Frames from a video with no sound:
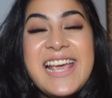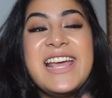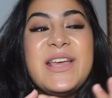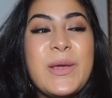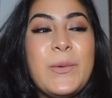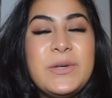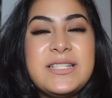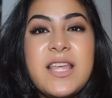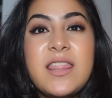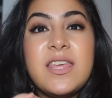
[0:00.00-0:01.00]
It can
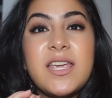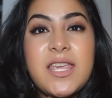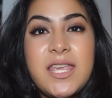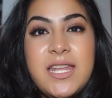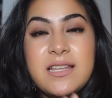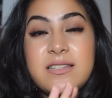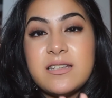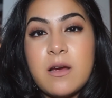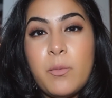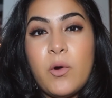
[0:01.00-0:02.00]
withstand the heat in
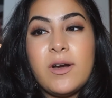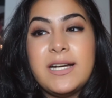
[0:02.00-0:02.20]
Singapore.